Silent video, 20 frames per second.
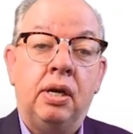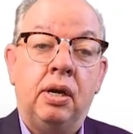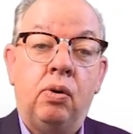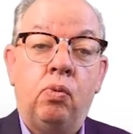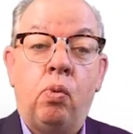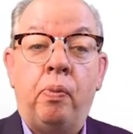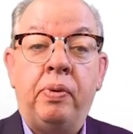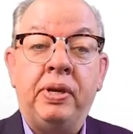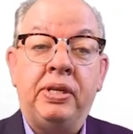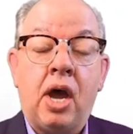
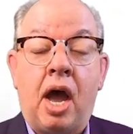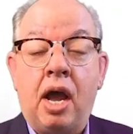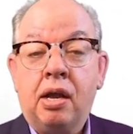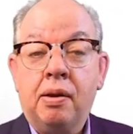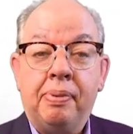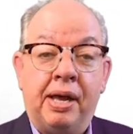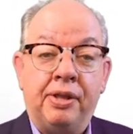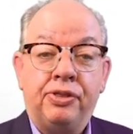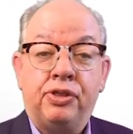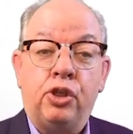when we talk
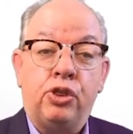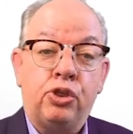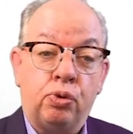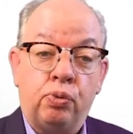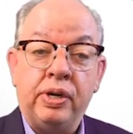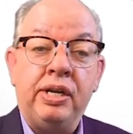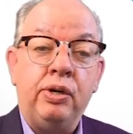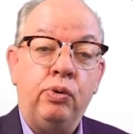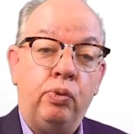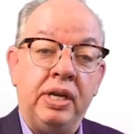about the
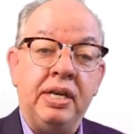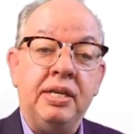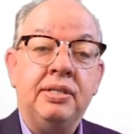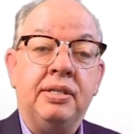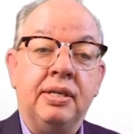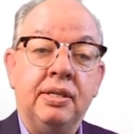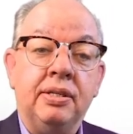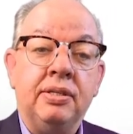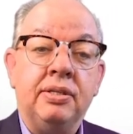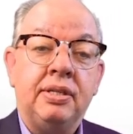three
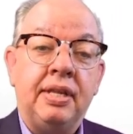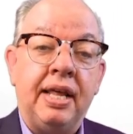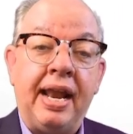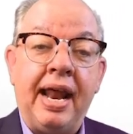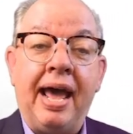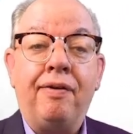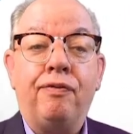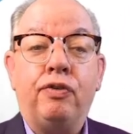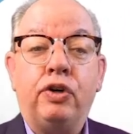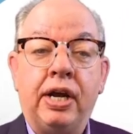reasons that
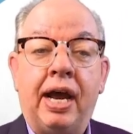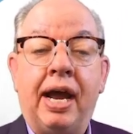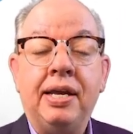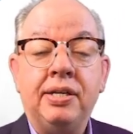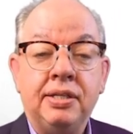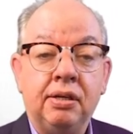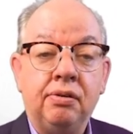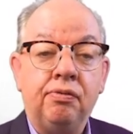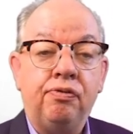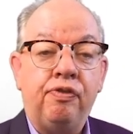
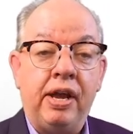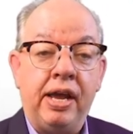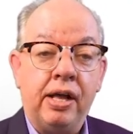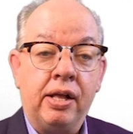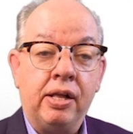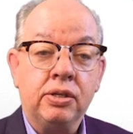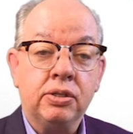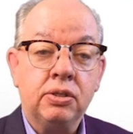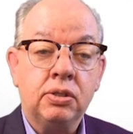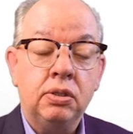advertising
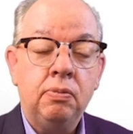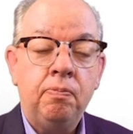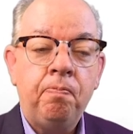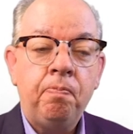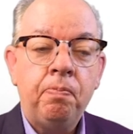fails,